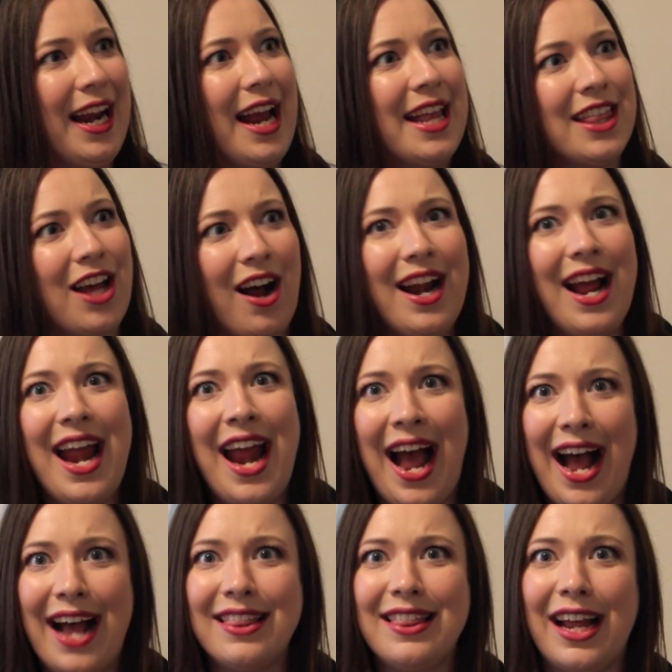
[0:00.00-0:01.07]
I thought I
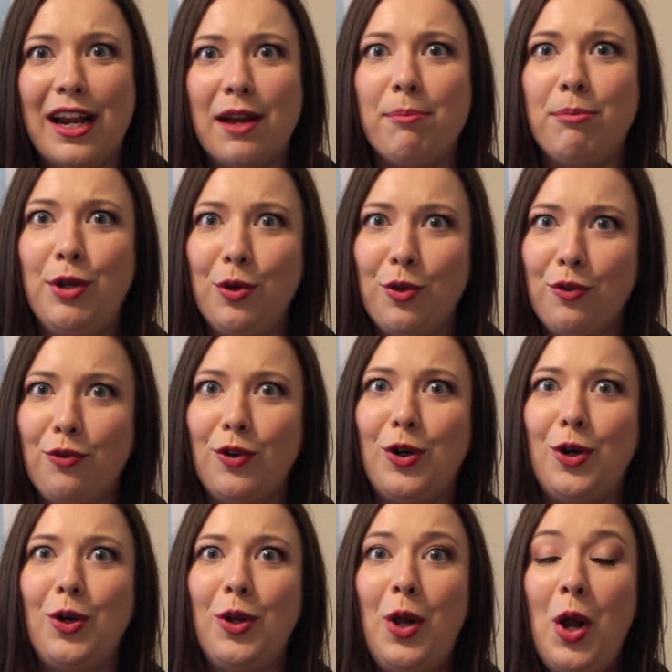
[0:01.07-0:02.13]
had like a
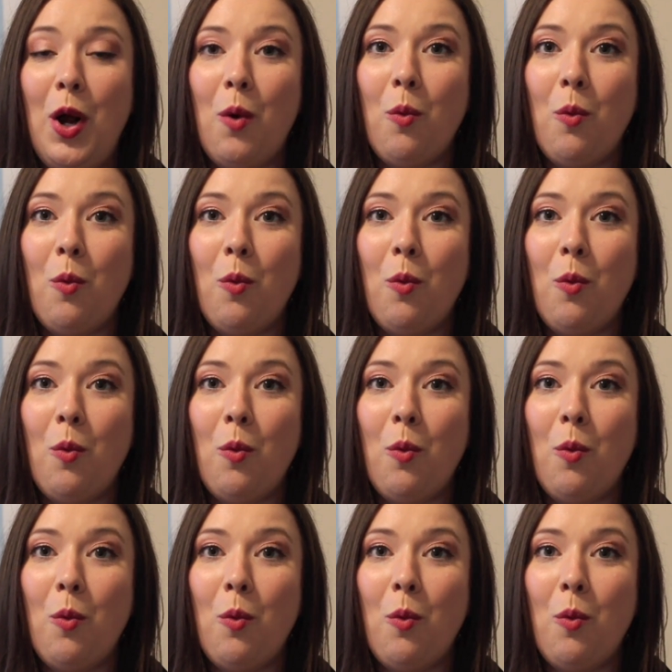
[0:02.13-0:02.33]
beautiful